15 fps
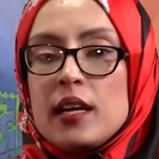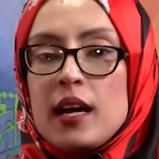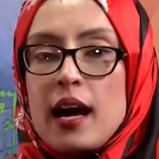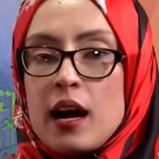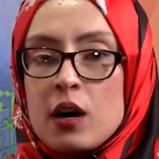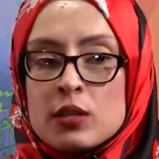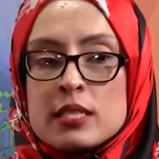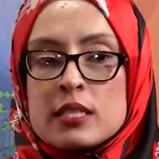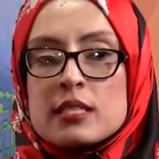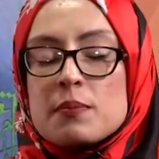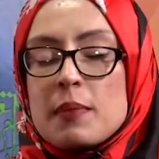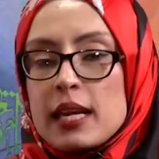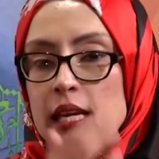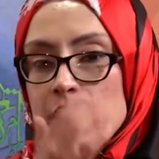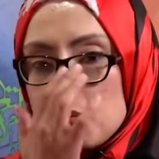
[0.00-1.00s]
how is this
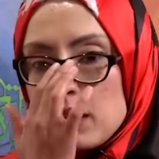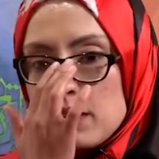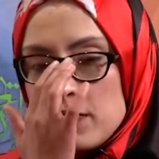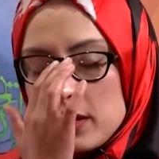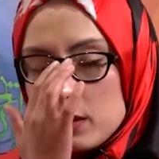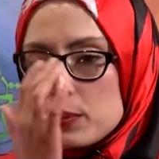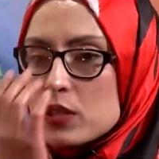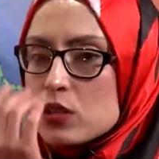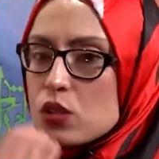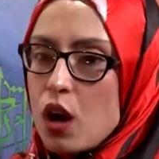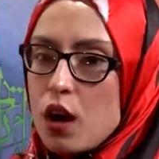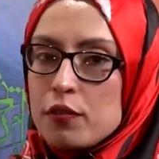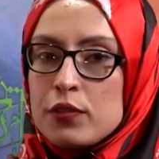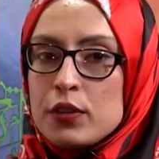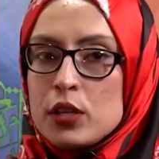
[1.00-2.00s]
making me feel because
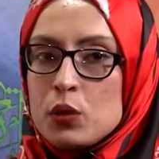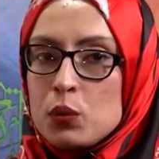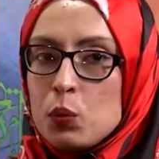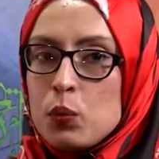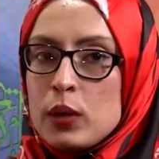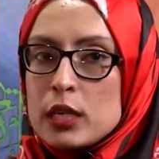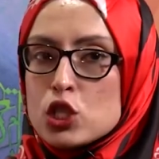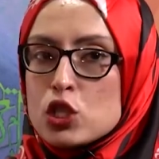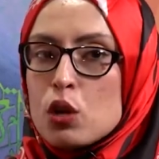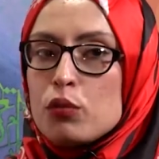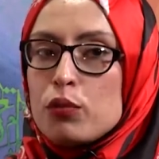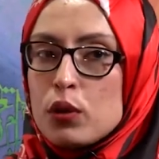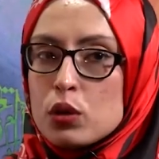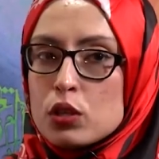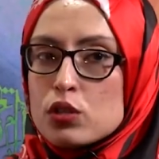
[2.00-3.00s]
often we so
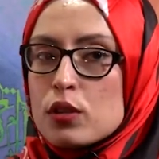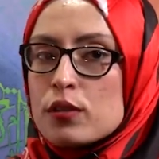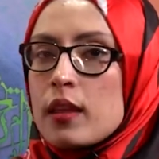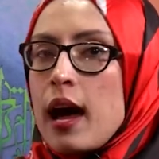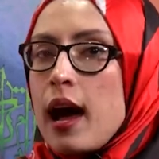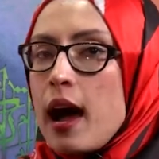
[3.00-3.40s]
focus on the